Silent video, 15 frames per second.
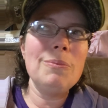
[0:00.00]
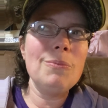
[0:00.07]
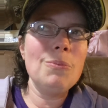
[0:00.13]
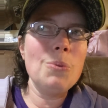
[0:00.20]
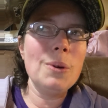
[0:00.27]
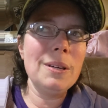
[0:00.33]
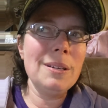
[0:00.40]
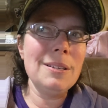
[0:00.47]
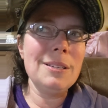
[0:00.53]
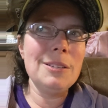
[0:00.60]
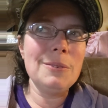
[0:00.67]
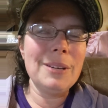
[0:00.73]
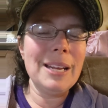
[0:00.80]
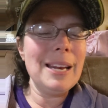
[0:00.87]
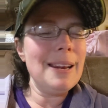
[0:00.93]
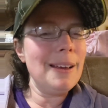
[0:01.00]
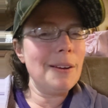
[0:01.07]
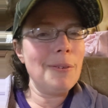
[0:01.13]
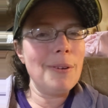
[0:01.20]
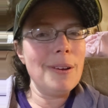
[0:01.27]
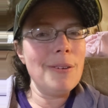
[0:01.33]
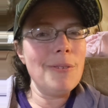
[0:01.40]
wouldn't do any
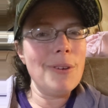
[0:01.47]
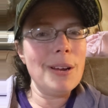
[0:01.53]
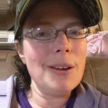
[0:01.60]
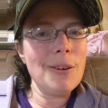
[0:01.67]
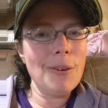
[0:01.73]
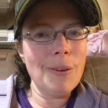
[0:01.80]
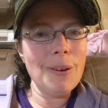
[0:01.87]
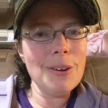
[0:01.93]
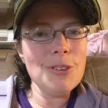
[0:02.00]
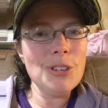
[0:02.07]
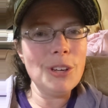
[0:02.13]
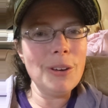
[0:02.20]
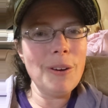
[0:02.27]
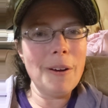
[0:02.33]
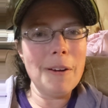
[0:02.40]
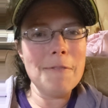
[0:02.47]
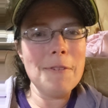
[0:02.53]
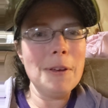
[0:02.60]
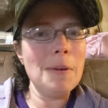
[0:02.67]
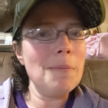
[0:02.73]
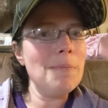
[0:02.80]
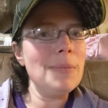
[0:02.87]
nickering or encouraging of
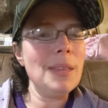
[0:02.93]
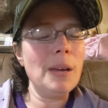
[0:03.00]
him.